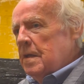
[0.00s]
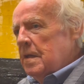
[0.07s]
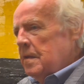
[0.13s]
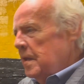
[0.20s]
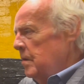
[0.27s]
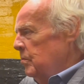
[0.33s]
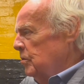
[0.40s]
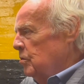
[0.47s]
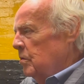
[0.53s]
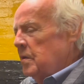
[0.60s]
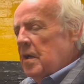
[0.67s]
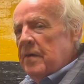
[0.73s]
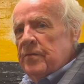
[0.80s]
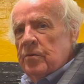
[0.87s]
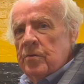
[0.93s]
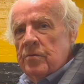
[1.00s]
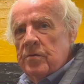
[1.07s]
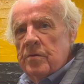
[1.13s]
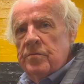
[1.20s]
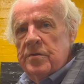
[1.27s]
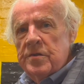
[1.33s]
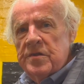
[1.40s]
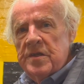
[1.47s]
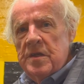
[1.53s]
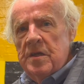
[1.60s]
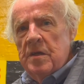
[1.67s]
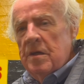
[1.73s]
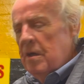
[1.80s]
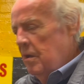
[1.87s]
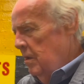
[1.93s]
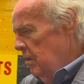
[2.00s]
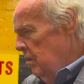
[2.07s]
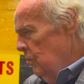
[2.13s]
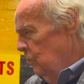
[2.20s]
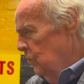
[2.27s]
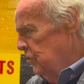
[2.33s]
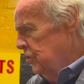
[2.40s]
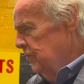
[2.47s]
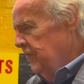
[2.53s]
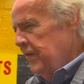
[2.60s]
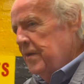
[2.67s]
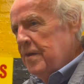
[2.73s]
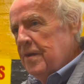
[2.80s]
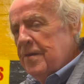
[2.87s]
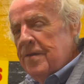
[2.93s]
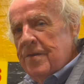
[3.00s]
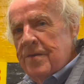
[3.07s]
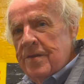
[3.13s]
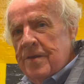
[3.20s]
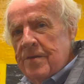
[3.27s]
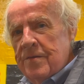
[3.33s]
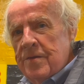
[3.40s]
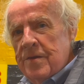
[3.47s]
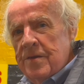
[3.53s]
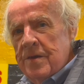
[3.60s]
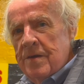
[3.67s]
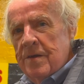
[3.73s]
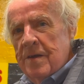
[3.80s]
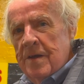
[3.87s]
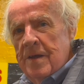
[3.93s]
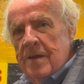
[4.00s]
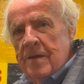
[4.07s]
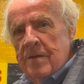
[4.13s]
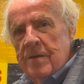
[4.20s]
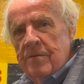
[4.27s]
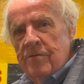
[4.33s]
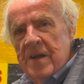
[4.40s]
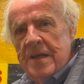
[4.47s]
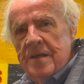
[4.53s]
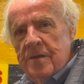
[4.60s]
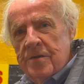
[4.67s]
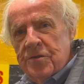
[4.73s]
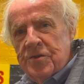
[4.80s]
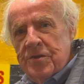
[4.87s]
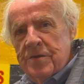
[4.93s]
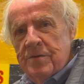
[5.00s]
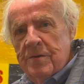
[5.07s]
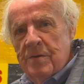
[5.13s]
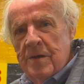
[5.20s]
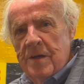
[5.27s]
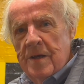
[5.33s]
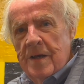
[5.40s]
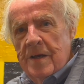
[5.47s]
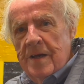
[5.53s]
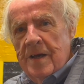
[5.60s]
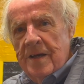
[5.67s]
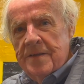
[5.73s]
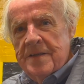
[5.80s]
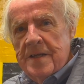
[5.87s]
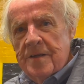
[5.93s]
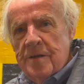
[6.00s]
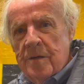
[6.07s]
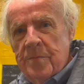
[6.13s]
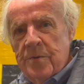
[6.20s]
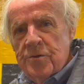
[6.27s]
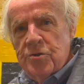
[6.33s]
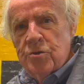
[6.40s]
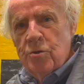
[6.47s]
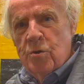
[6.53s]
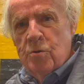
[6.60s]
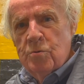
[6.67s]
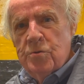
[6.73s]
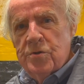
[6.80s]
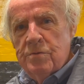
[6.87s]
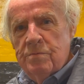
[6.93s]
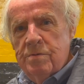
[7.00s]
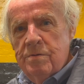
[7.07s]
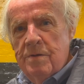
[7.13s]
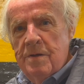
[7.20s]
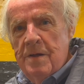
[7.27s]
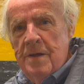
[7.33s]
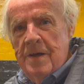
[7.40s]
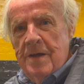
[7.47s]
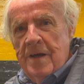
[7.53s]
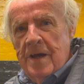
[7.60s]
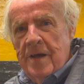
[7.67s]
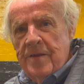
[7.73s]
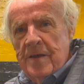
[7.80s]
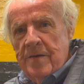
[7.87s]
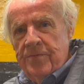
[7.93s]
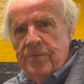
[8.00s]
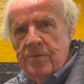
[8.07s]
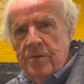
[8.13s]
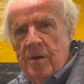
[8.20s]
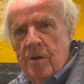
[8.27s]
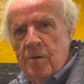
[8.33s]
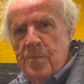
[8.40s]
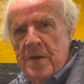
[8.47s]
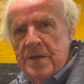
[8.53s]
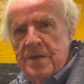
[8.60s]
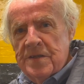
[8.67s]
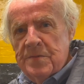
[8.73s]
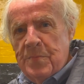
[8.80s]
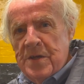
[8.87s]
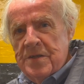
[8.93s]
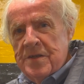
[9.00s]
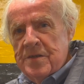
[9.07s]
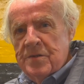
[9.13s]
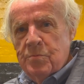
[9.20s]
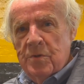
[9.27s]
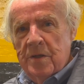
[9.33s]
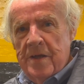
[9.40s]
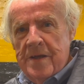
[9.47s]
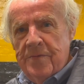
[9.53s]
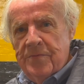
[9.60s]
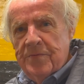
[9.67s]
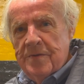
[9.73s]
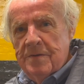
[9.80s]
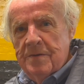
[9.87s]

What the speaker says: they would go and have a look around to see which of the regulars had taken up their stalls, and therefore how many spaces were left.